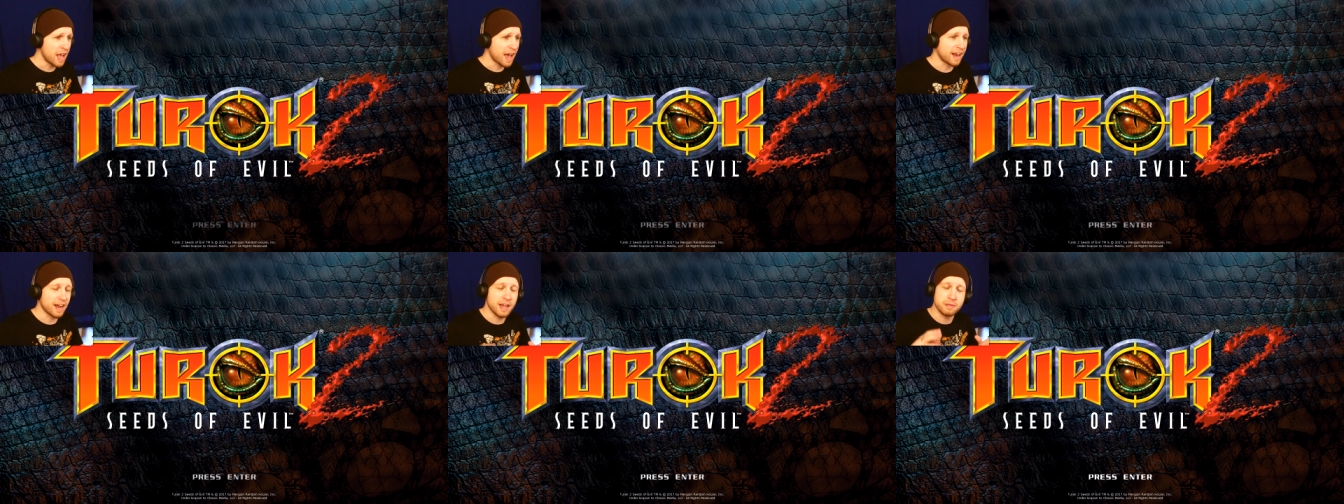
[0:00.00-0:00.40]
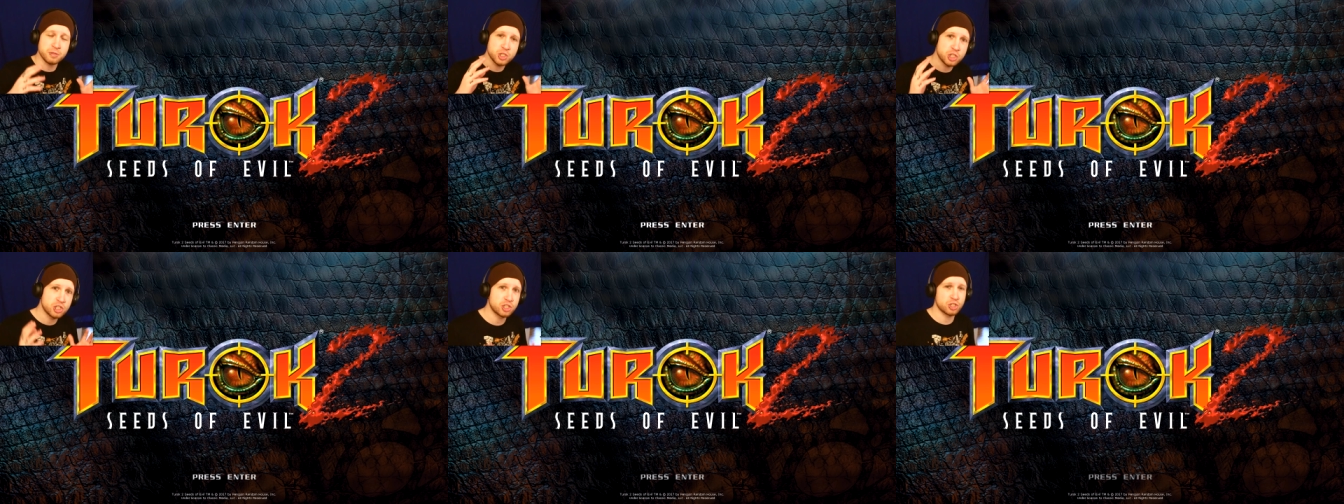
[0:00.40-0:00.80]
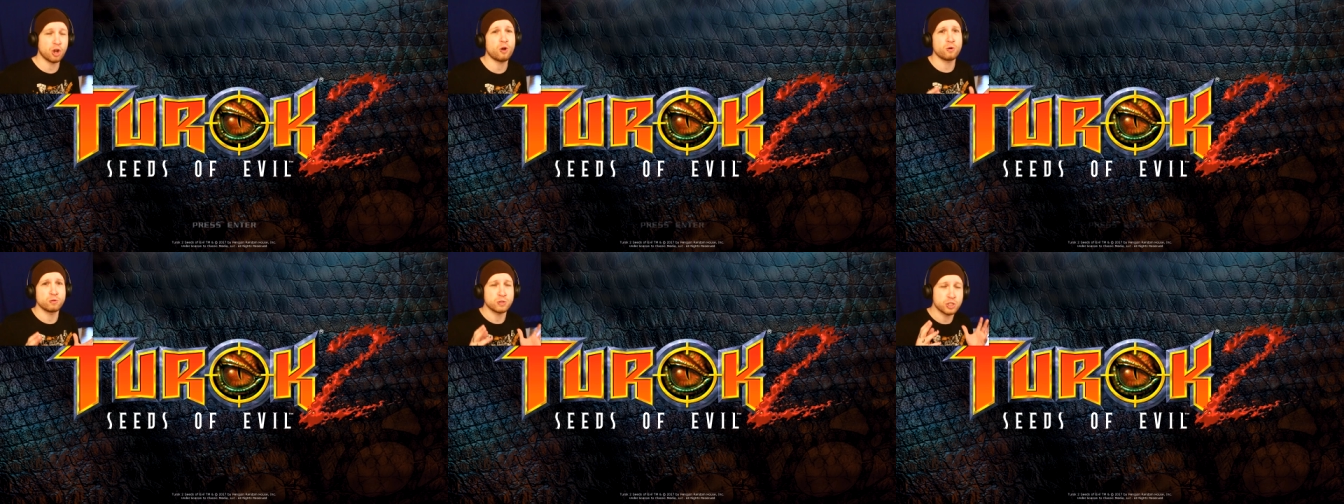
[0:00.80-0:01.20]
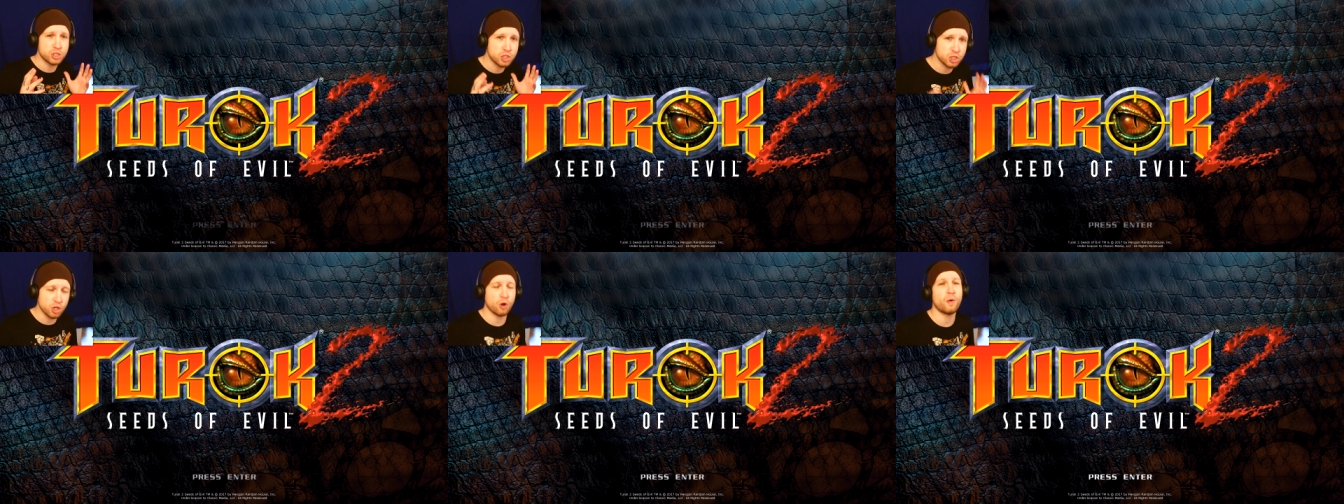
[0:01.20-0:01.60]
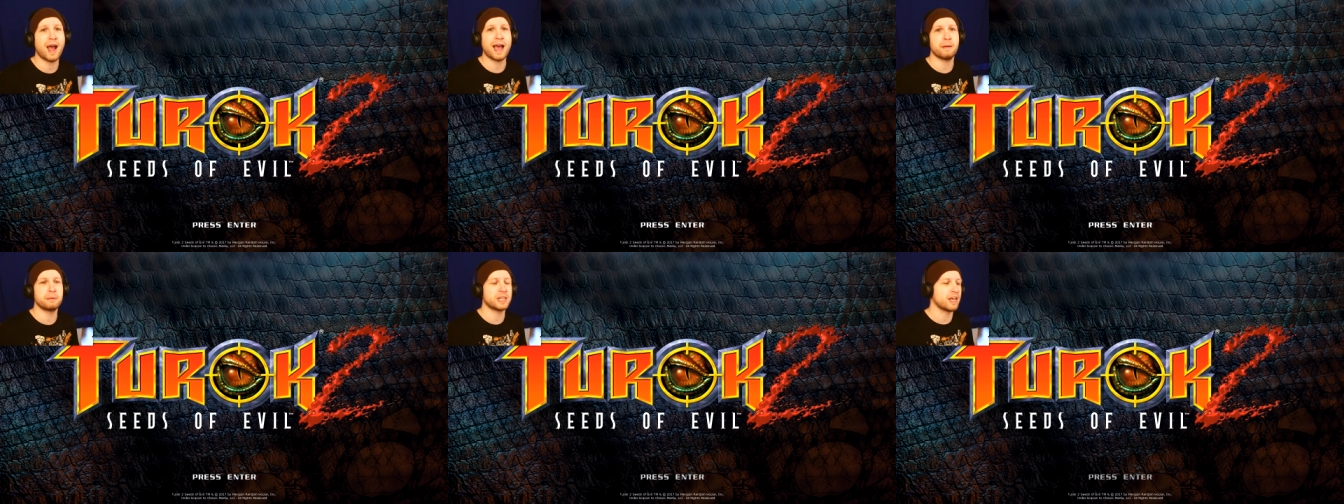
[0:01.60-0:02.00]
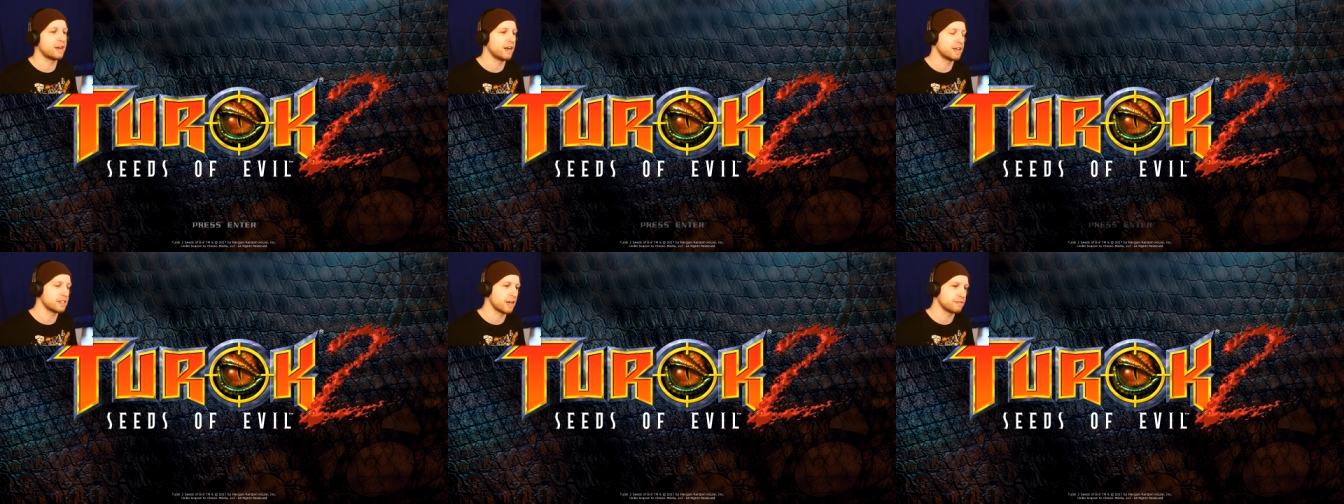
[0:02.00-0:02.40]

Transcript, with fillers: and I am so, so happy that Night